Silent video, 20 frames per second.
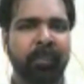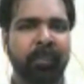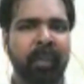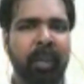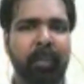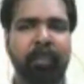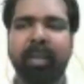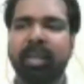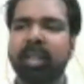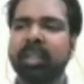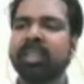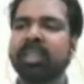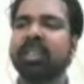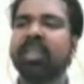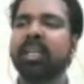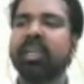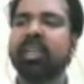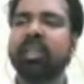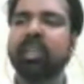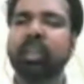because there
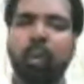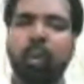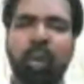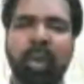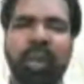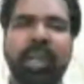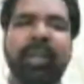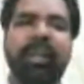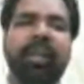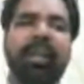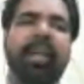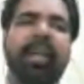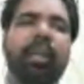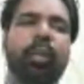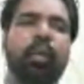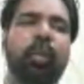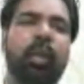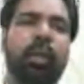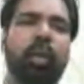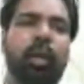is no
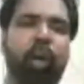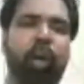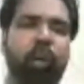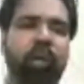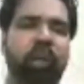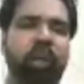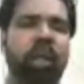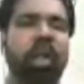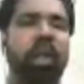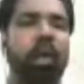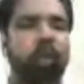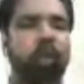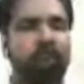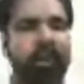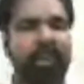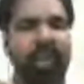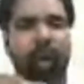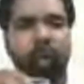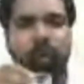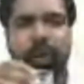intellectual growth
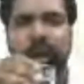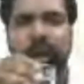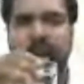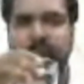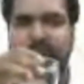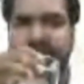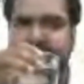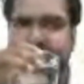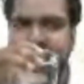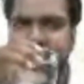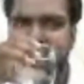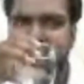without reading.